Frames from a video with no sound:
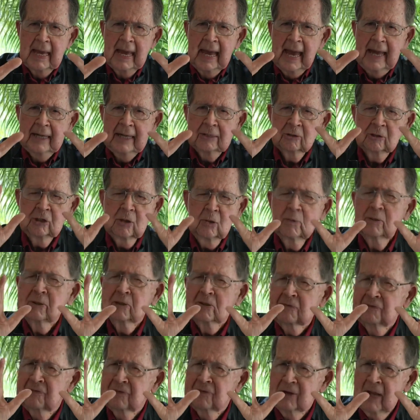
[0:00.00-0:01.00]
and she
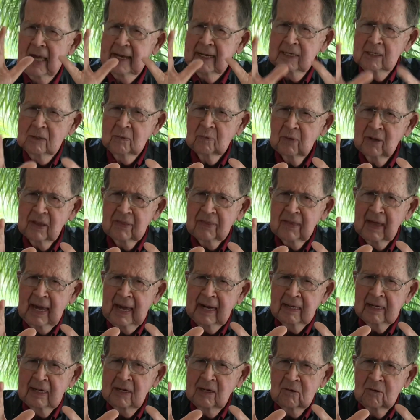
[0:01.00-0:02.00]
was flooded with
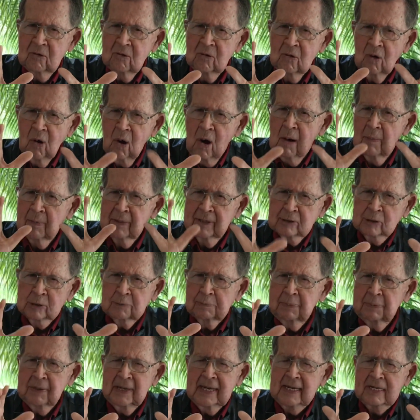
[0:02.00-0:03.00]
that enormous
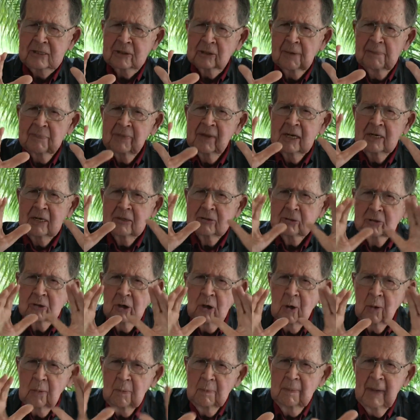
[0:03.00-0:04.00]
peace,
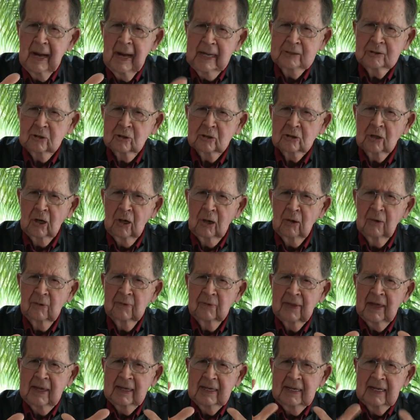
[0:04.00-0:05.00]
so much so
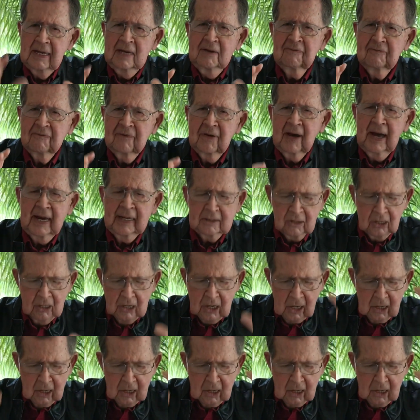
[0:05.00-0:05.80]
that in effect,